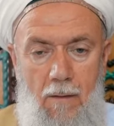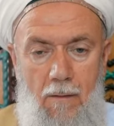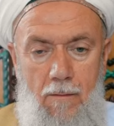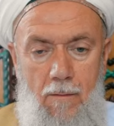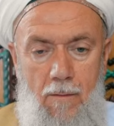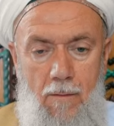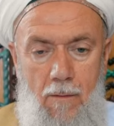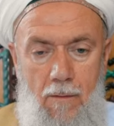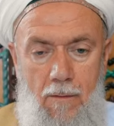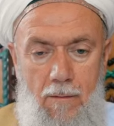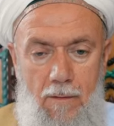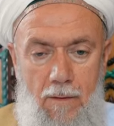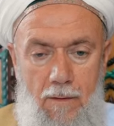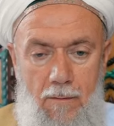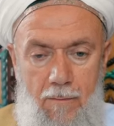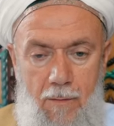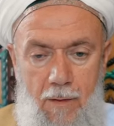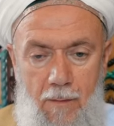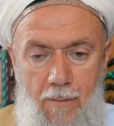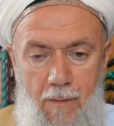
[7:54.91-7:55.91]
because
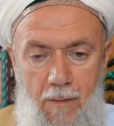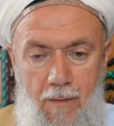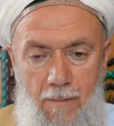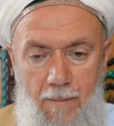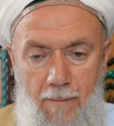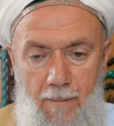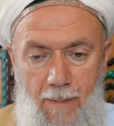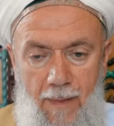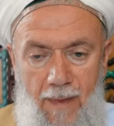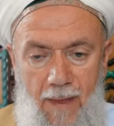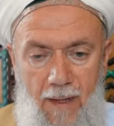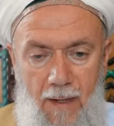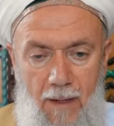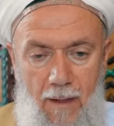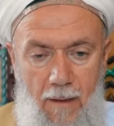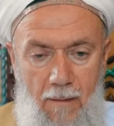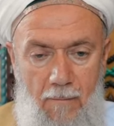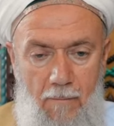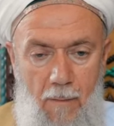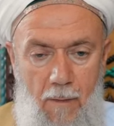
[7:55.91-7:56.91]
these people,
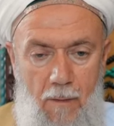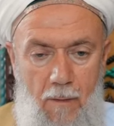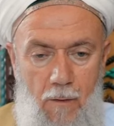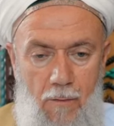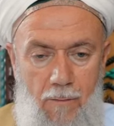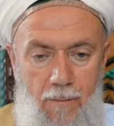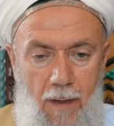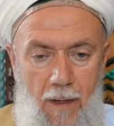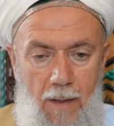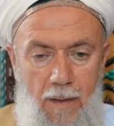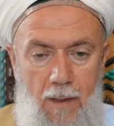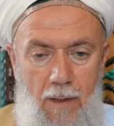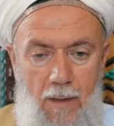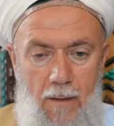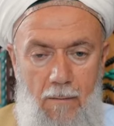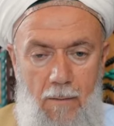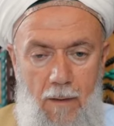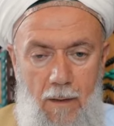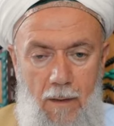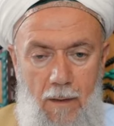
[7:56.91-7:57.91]
your
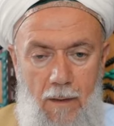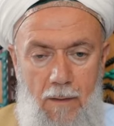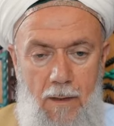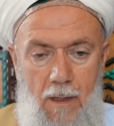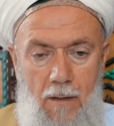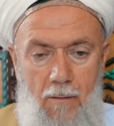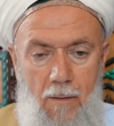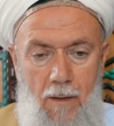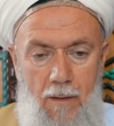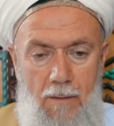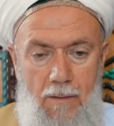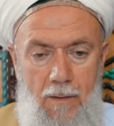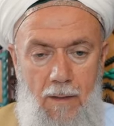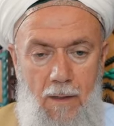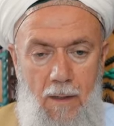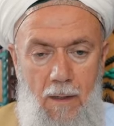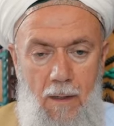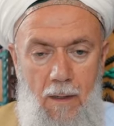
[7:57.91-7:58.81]
father, mother, they was